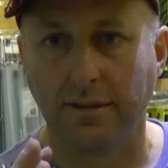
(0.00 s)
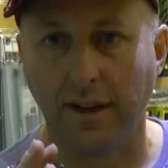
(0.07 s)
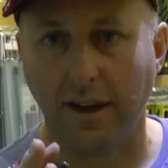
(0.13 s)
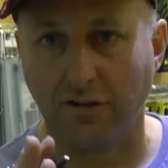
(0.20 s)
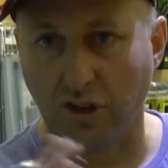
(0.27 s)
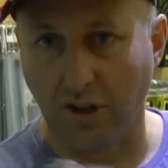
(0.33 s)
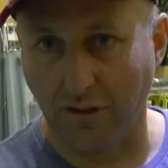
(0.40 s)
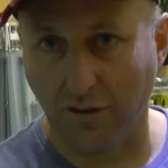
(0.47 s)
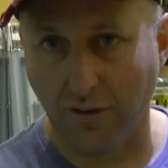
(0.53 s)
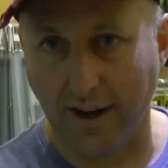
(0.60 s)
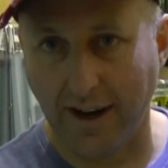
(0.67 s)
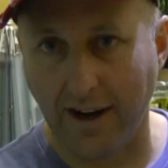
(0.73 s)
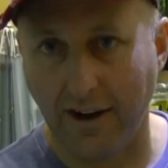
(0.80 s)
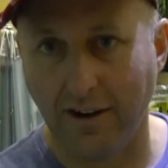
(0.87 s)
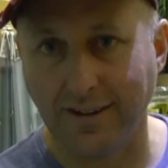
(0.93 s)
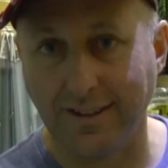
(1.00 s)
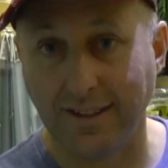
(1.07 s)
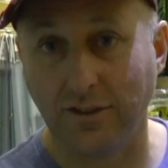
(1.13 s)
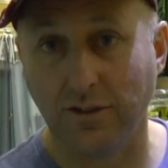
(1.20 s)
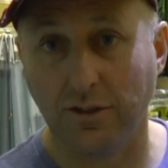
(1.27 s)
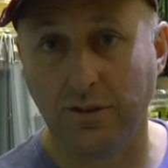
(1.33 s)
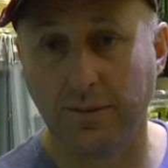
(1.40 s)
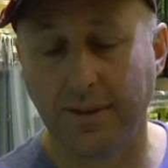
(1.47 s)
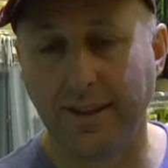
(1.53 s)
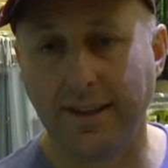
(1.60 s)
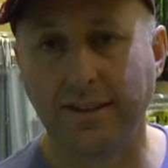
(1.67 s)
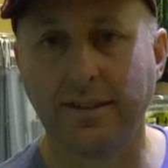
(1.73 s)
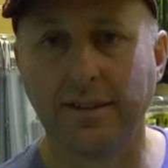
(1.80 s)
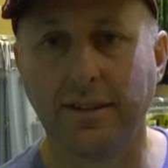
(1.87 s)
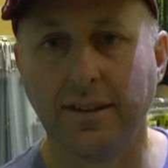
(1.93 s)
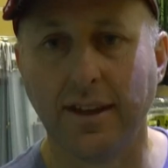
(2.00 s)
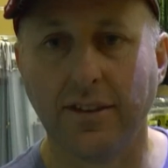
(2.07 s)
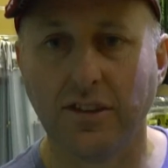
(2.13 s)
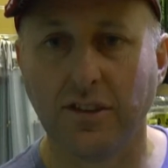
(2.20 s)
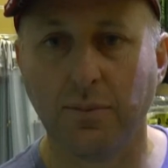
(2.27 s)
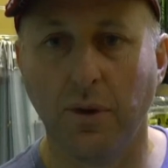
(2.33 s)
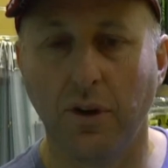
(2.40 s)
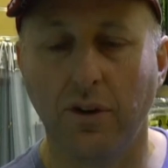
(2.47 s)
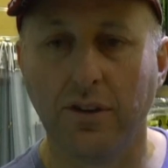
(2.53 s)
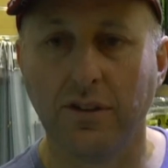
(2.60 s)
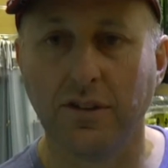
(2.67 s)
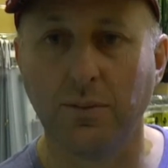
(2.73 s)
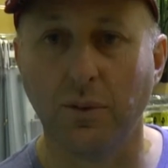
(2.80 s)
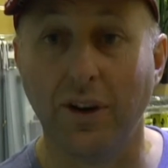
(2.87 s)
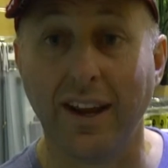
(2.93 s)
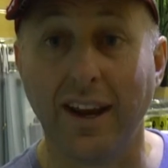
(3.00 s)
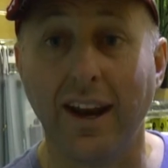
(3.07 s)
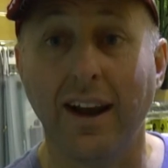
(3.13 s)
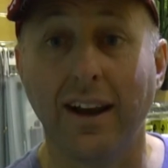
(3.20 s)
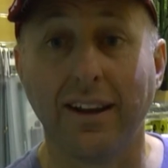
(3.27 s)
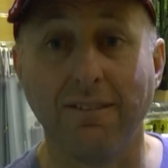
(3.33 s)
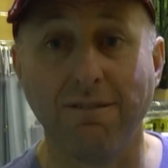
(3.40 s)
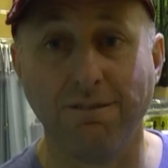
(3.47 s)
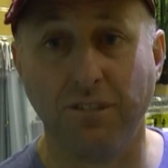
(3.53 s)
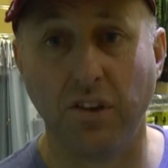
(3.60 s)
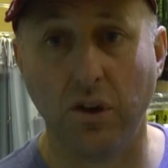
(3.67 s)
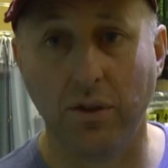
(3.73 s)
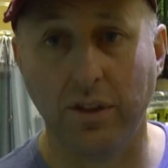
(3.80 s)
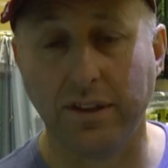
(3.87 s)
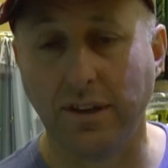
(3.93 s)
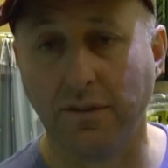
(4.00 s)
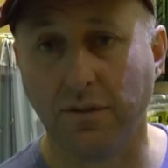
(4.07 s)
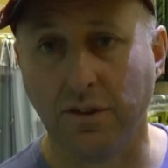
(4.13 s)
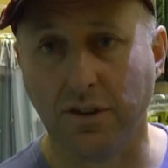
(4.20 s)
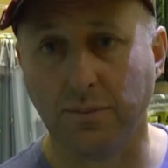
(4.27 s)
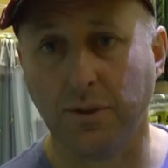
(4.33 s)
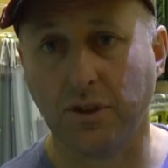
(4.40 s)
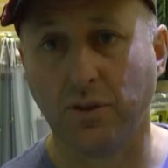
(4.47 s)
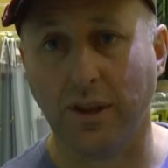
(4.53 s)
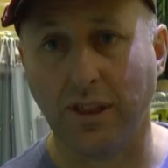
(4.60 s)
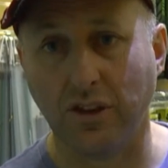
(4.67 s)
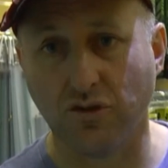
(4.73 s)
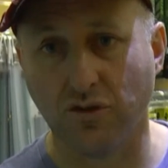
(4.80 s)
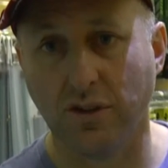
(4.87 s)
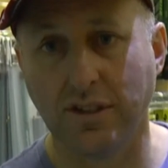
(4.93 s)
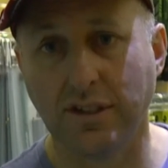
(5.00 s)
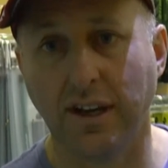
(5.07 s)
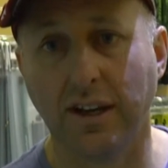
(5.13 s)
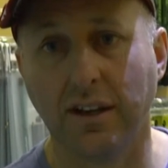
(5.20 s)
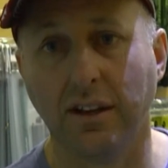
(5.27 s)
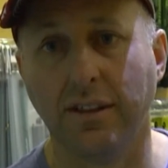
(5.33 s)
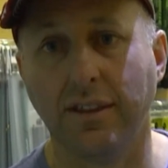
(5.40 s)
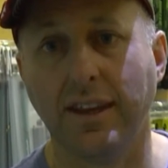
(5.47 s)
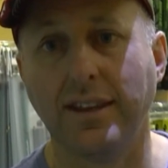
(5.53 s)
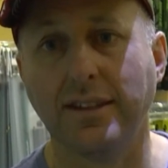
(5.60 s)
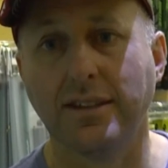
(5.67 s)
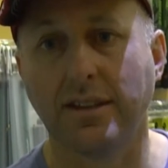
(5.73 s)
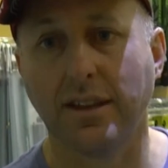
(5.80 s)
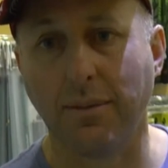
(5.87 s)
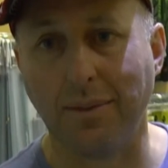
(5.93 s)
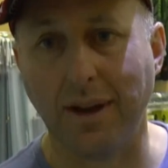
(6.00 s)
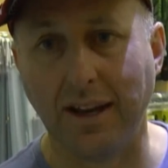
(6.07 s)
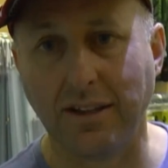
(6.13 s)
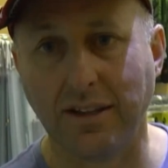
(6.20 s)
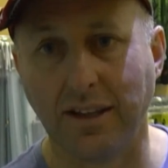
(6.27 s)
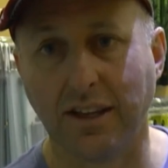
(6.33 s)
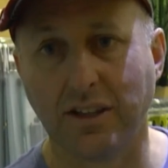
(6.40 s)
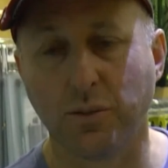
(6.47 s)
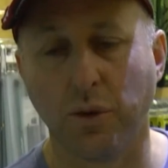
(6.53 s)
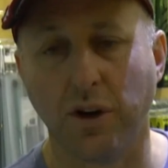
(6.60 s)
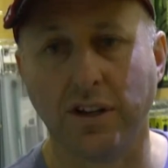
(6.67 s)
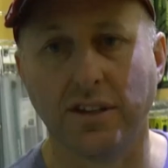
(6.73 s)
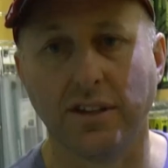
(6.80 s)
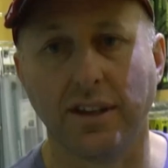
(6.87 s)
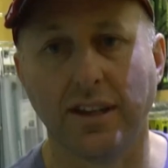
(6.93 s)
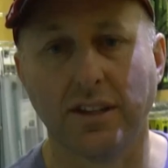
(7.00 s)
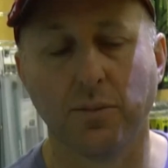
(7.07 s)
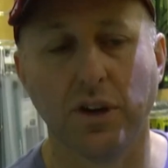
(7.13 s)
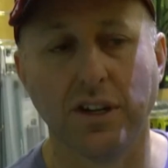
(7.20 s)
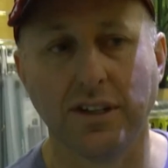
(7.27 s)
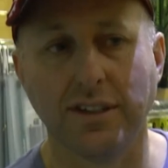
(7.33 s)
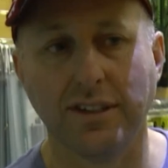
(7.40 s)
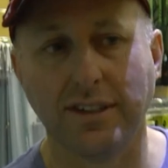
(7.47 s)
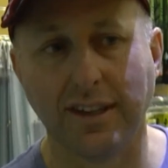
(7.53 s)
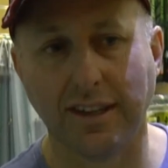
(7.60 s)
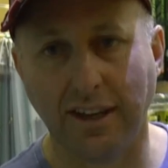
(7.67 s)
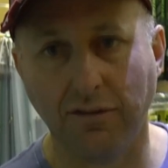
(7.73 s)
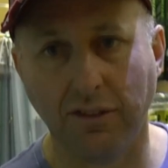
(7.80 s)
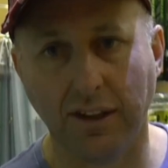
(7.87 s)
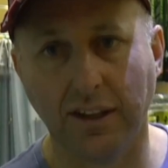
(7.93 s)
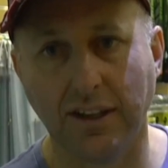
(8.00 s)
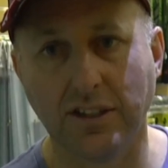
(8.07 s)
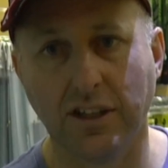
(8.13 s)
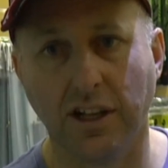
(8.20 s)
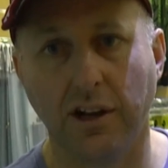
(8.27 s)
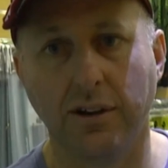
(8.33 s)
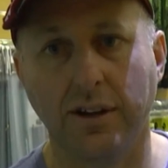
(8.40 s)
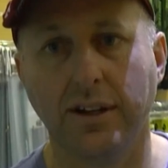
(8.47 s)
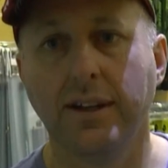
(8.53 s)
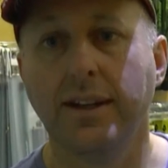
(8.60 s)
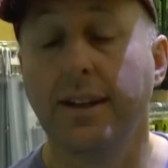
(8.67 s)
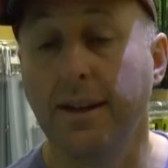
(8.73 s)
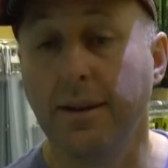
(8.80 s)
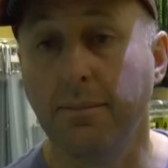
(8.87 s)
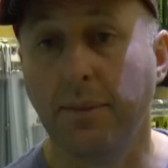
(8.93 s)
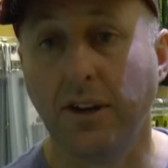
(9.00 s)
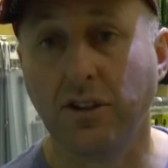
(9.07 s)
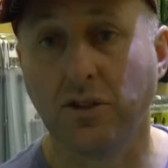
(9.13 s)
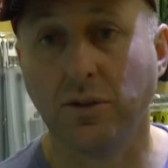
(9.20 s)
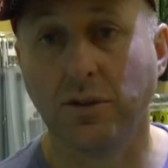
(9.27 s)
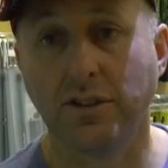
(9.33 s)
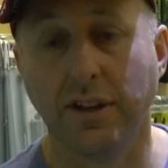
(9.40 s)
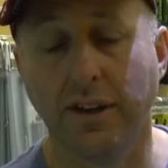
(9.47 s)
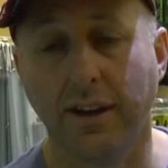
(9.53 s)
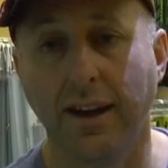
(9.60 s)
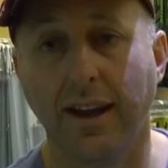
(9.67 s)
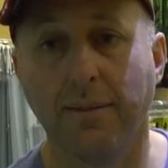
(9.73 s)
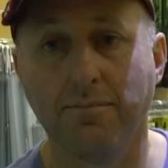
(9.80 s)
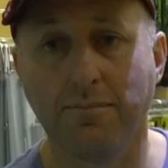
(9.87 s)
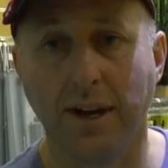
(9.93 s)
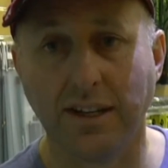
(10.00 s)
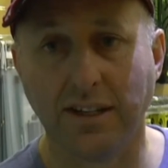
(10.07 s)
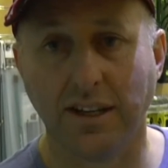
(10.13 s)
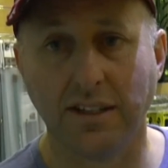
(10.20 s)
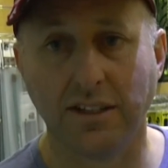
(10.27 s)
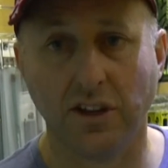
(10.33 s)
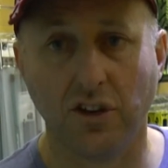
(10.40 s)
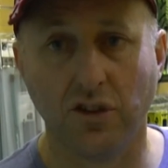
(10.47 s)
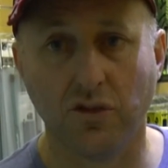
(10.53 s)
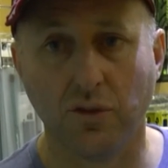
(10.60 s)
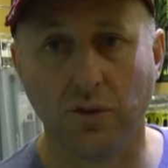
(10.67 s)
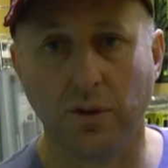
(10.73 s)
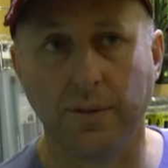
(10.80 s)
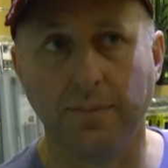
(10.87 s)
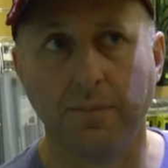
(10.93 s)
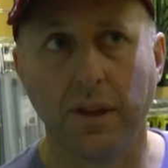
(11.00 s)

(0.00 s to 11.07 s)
I've shot 3 arrows indoors with this morning, and I can feel the difference between the draw cycle on this compared to the Xpression. The Xpression is significantly slower, but it's also much easier to draw.